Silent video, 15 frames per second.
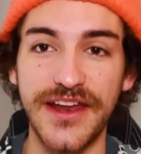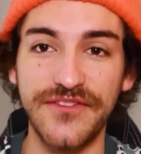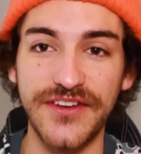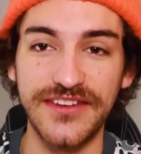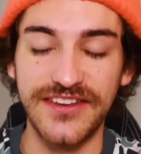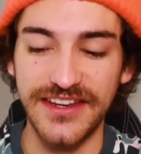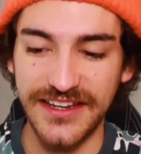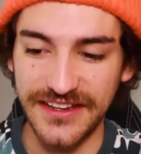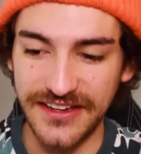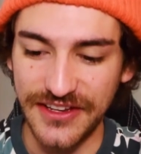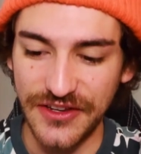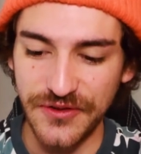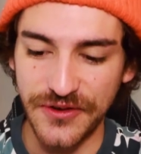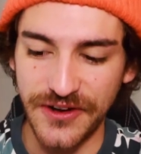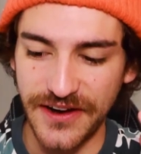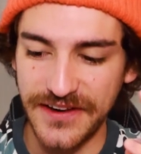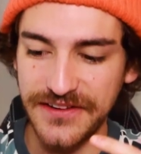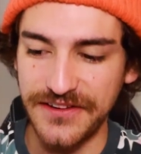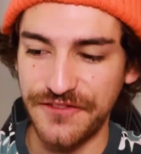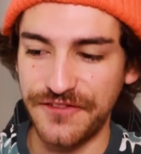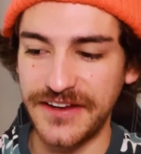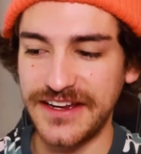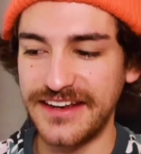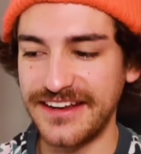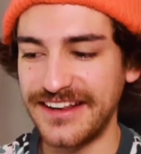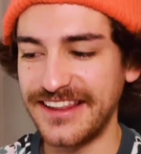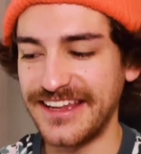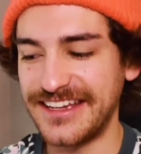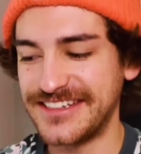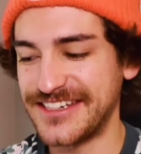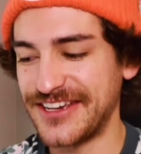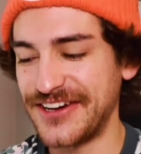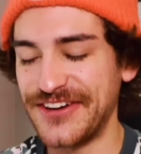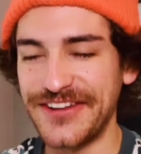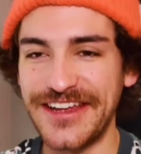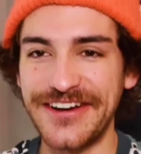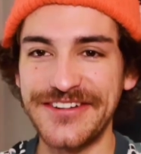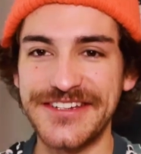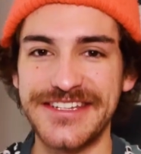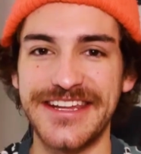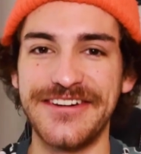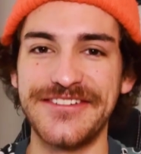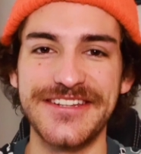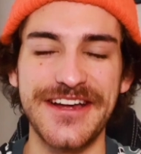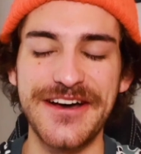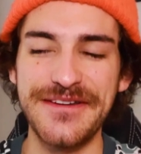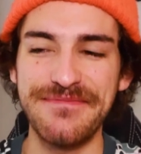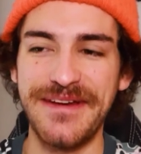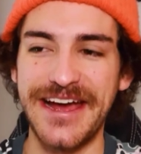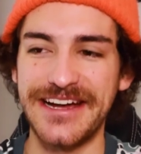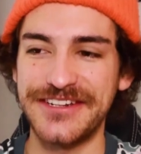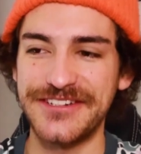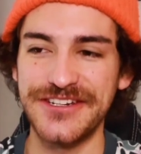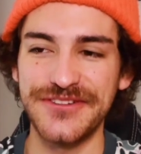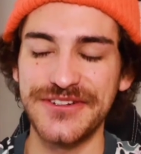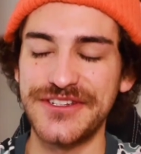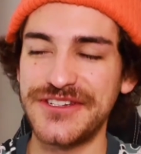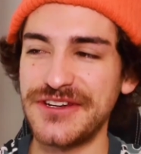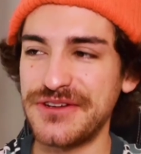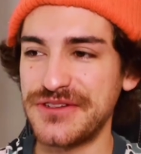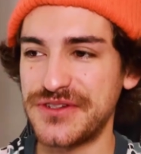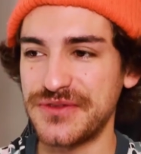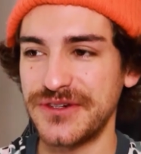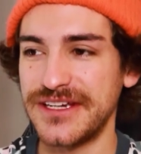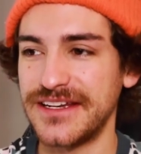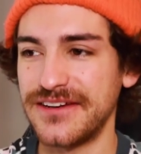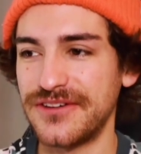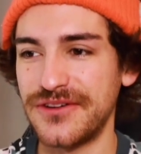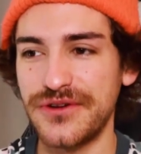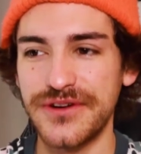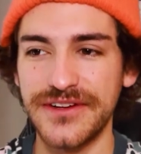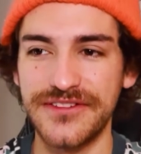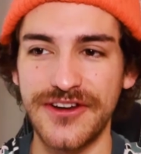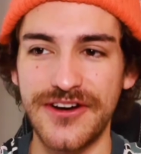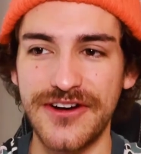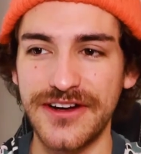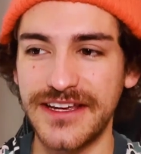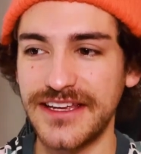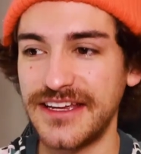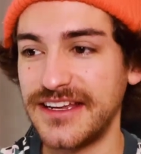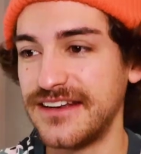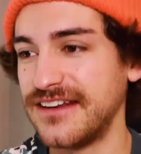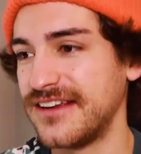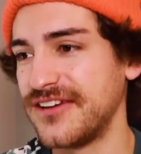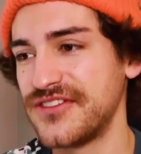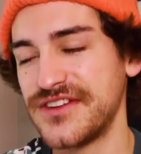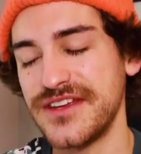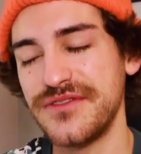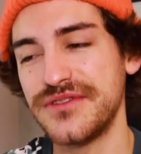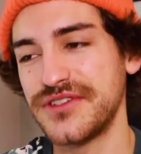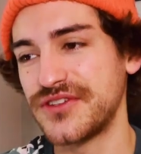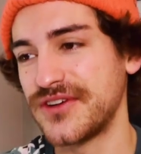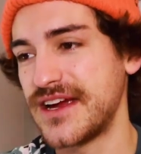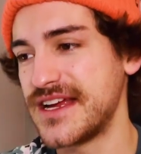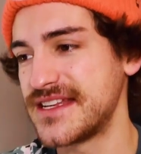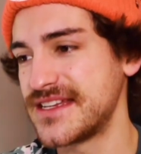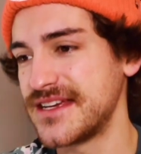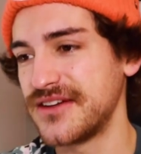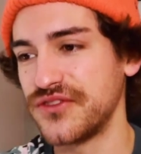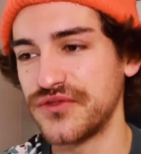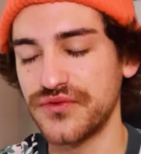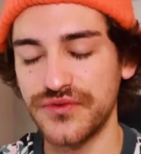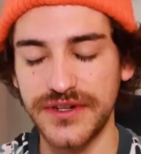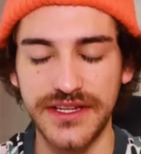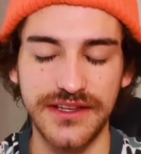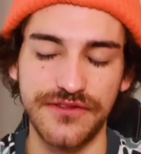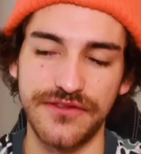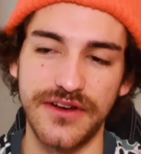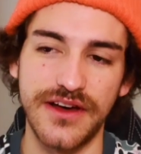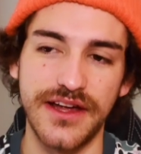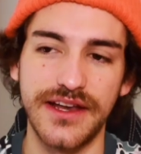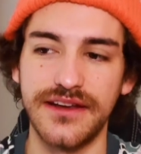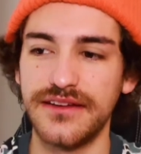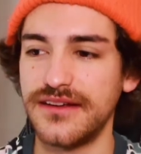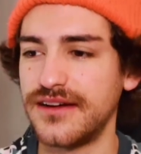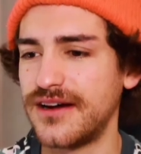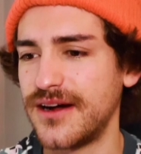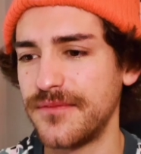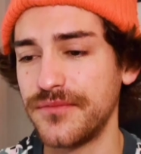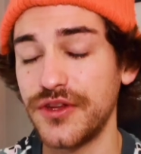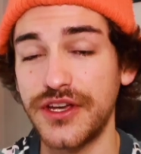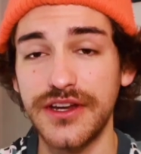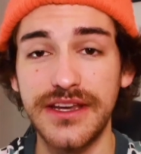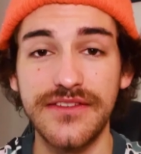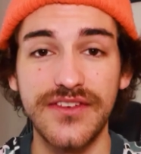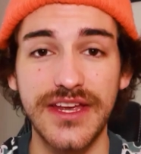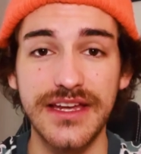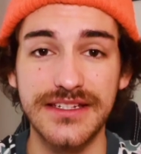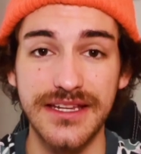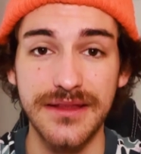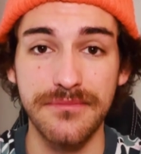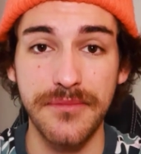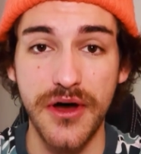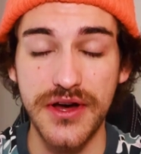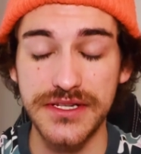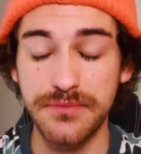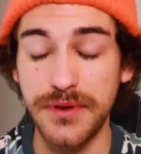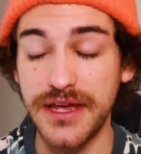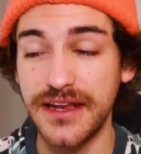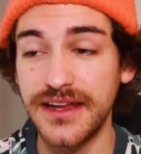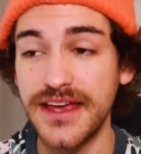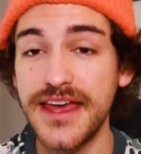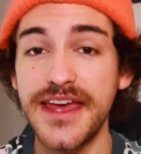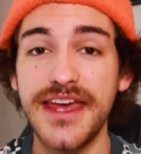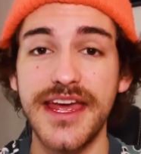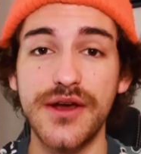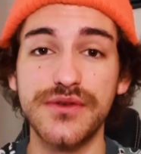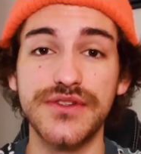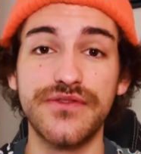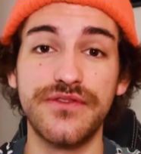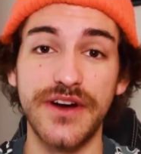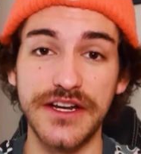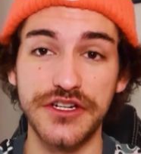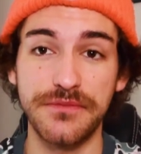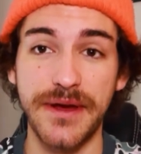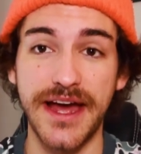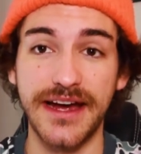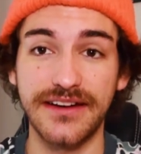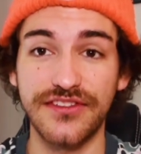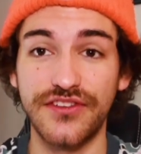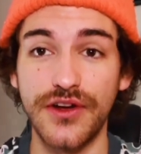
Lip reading: Edmonton, you were undefeated. Let's go. That was unmatched. It was so sweet. Horns honking. It was crazy. It was really fun. You couldn't even get to the moss pit. It was fudge packed.